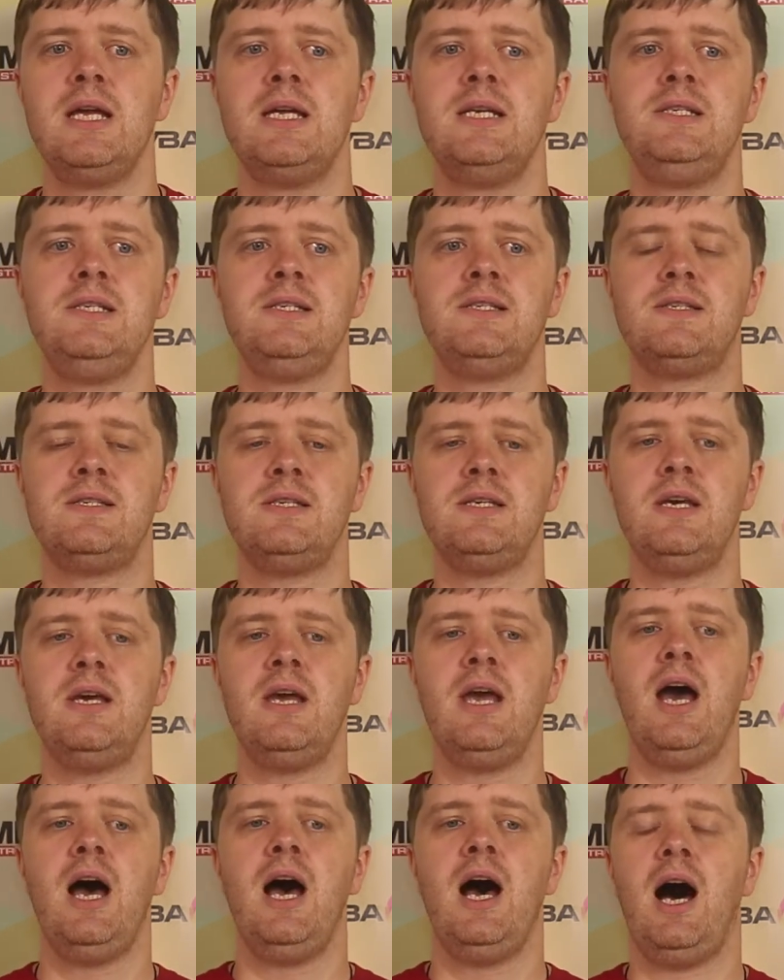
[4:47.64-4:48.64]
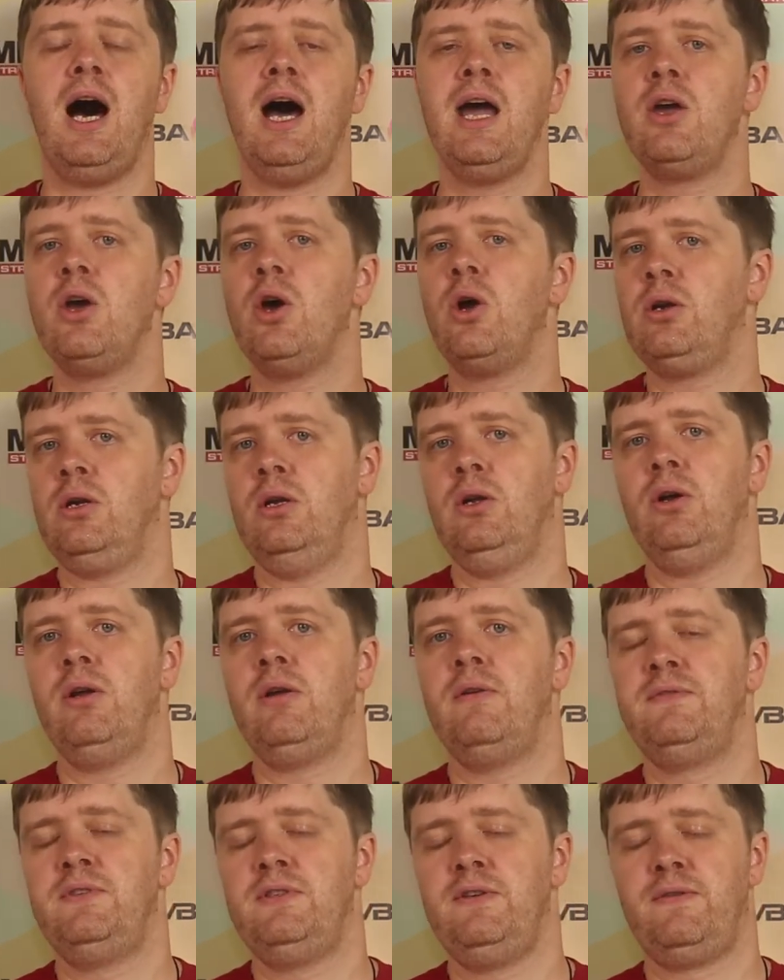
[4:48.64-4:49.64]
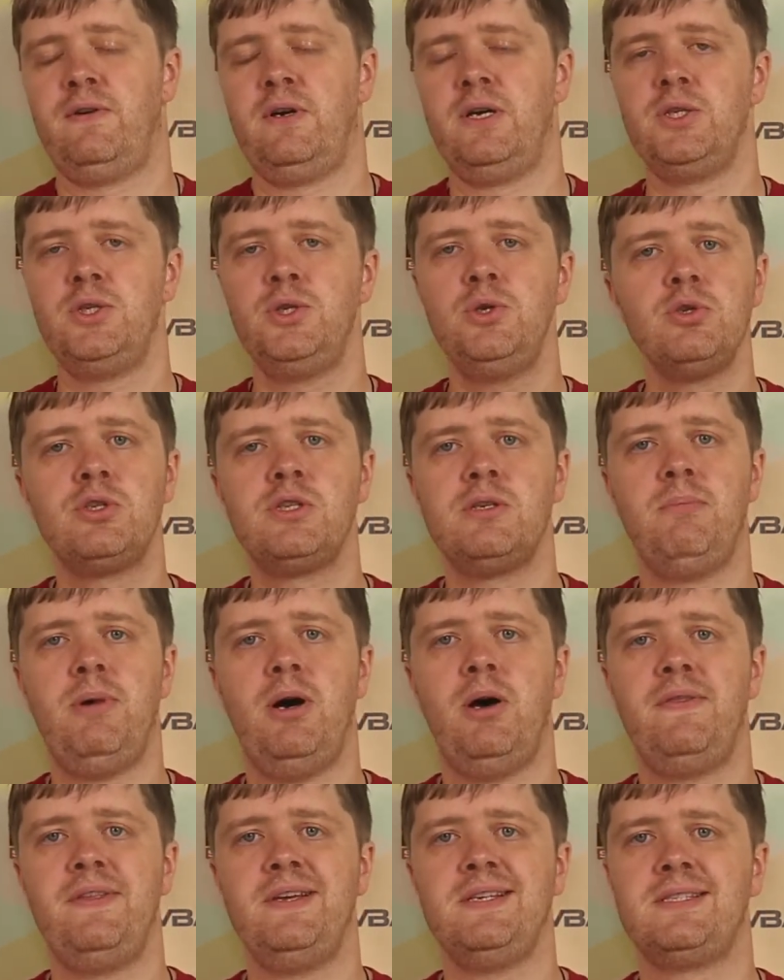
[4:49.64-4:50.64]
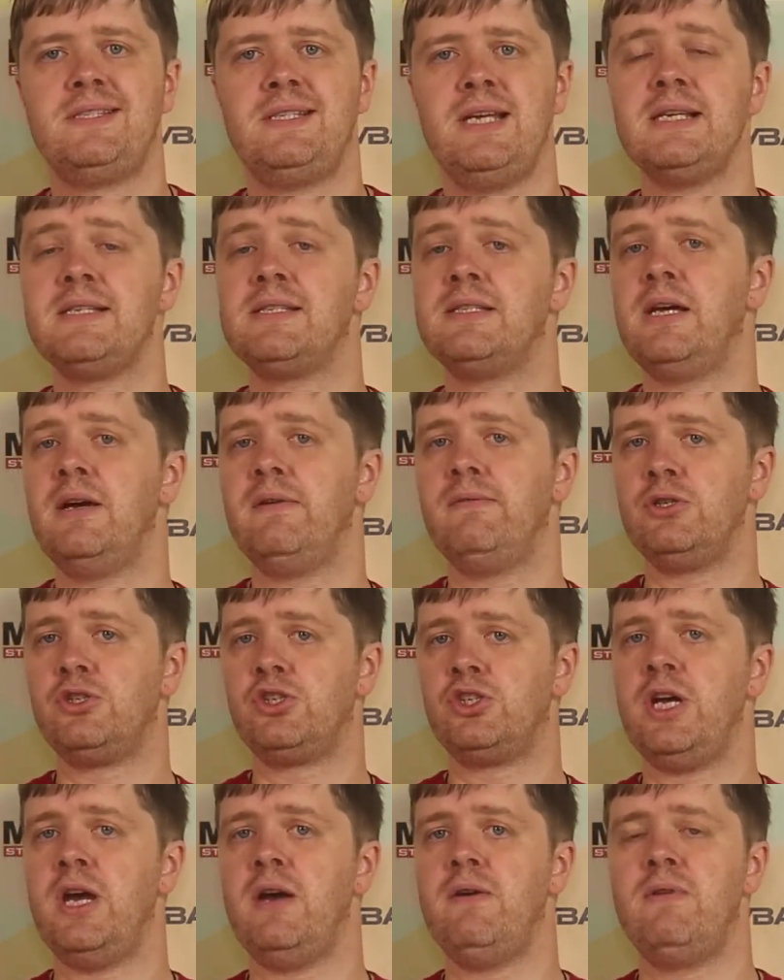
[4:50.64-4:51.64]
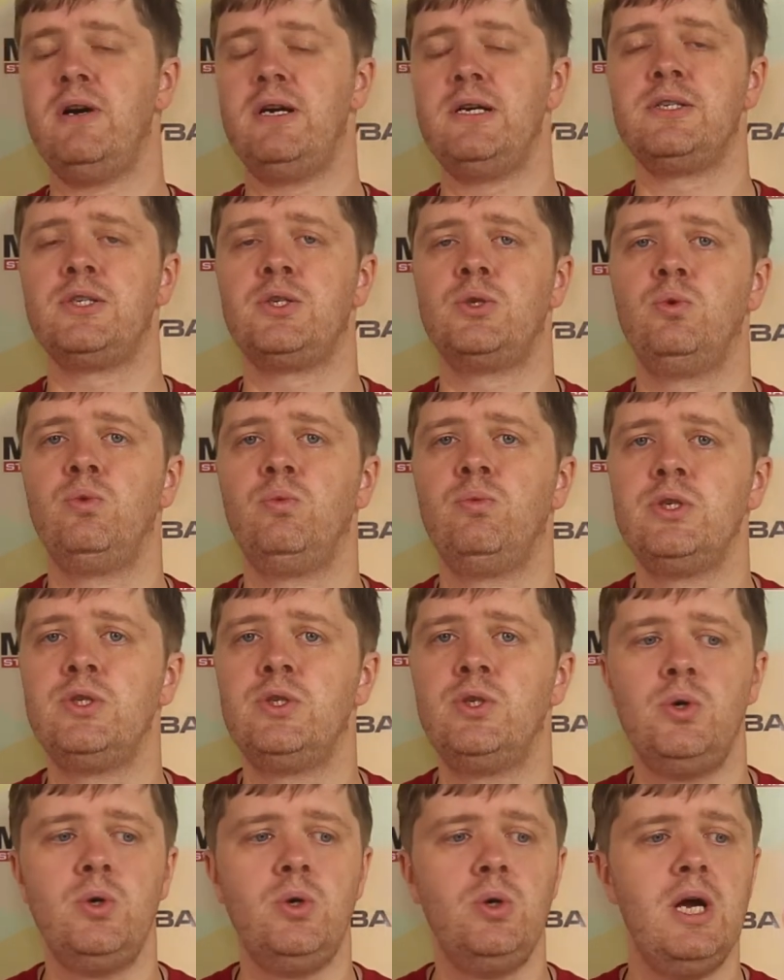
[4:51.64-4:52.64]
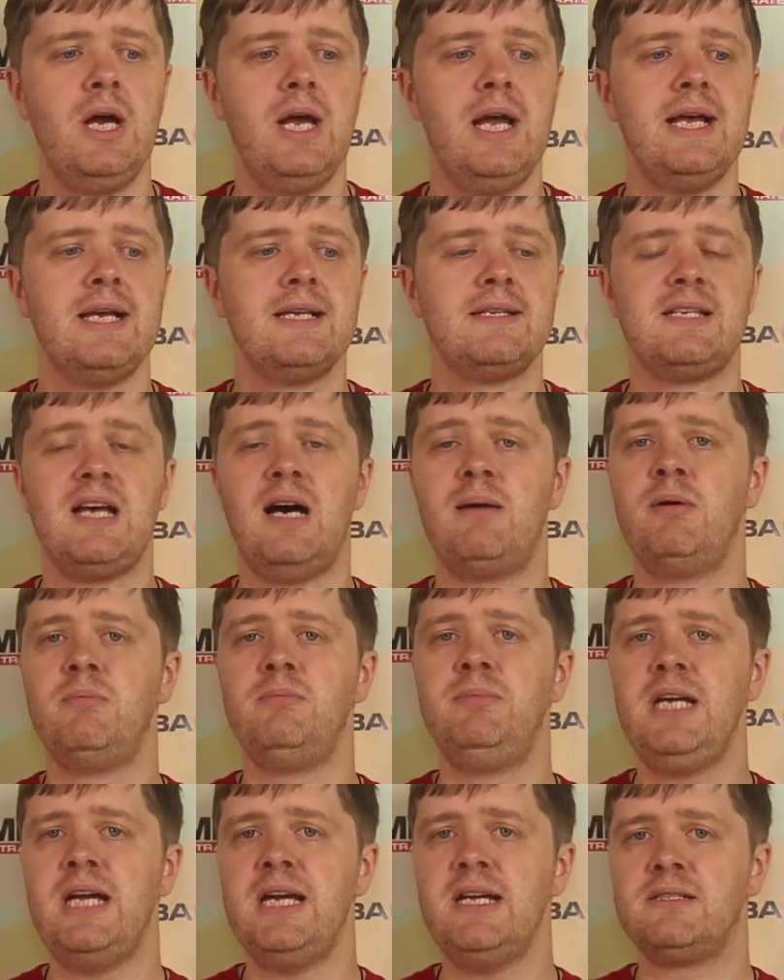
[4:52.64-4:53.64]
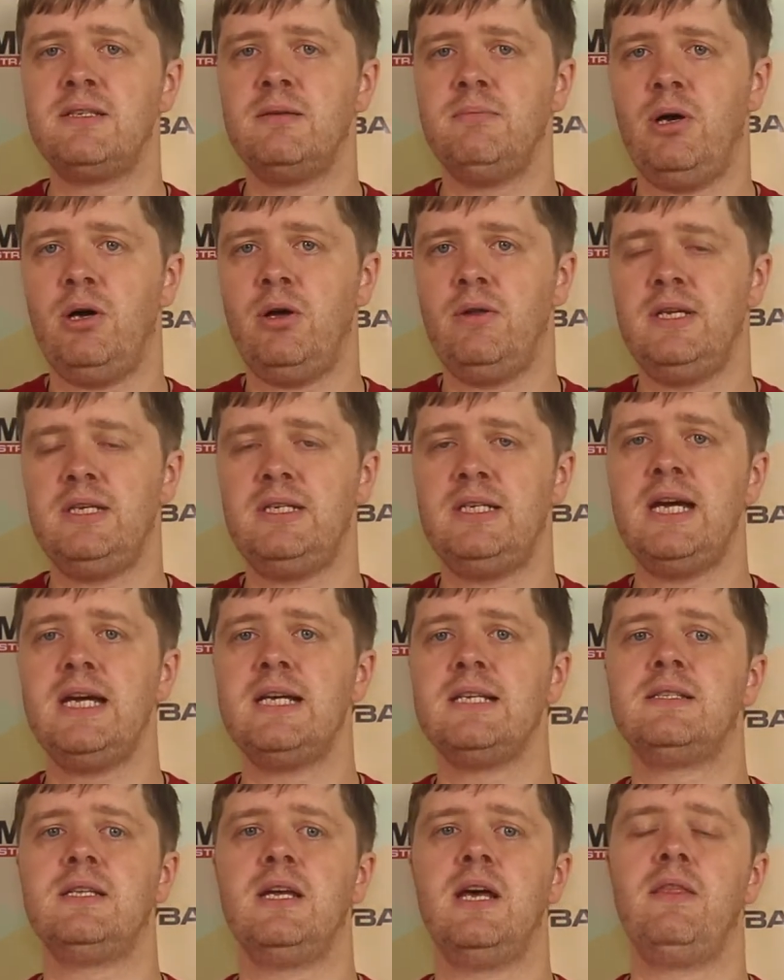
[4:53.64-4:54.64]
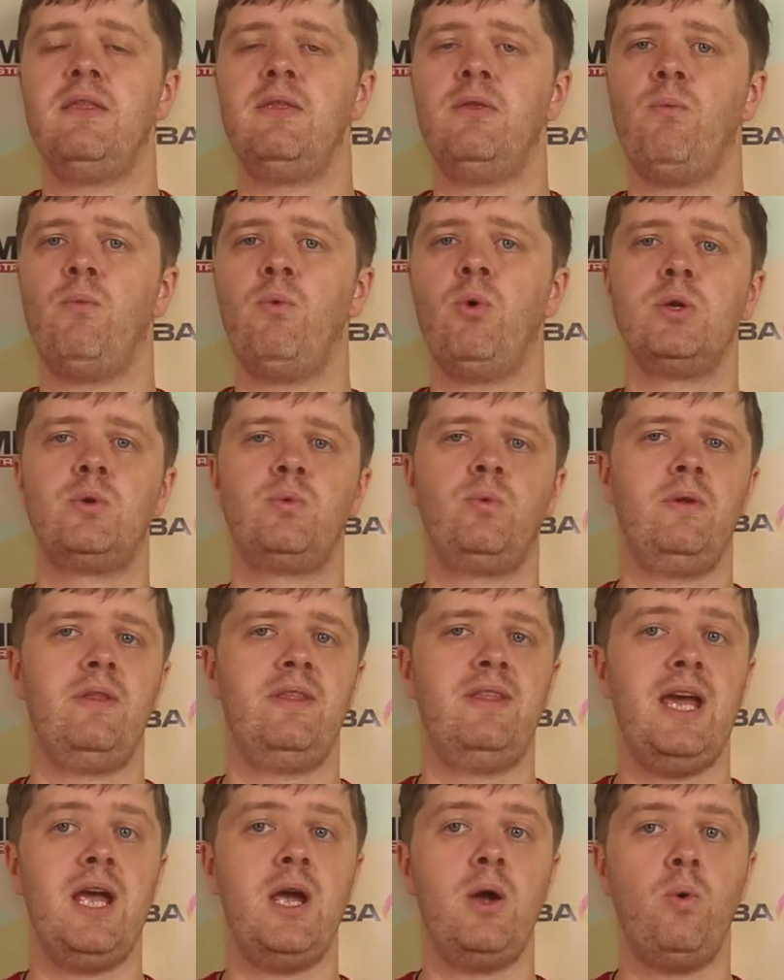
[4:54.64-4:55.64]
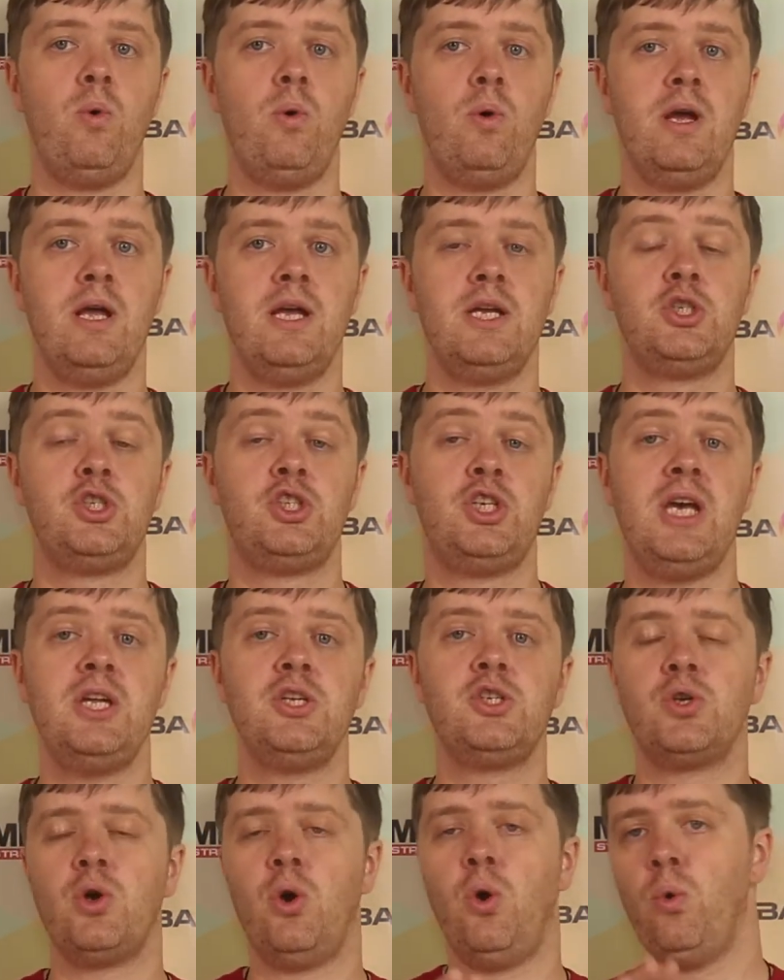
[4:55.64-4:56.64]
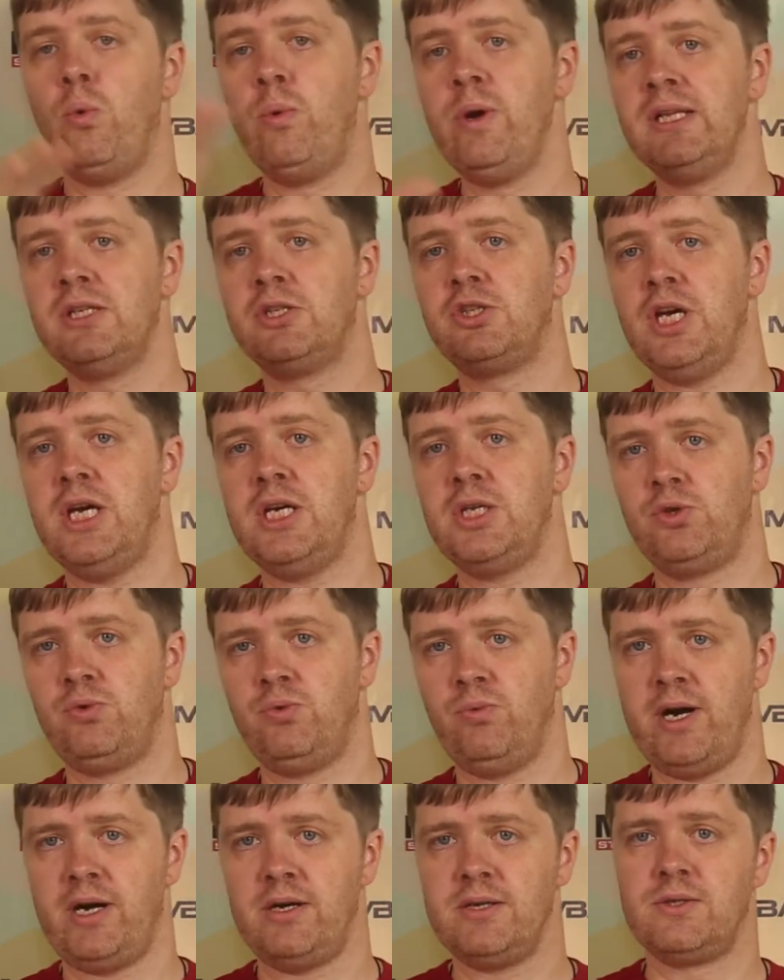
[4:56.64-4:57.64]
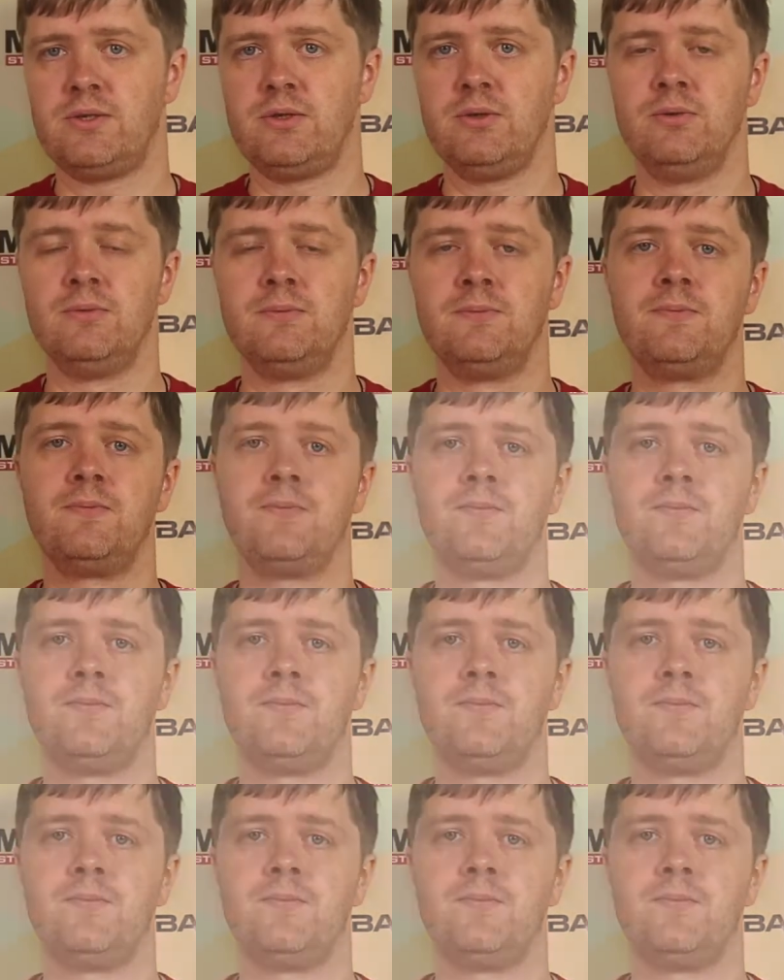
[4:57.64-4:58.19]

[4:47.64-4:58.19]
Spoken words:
DC, I heard a lot of different news about this test, and I will share very soon with you some updates about the test and what they changed or will change very soon.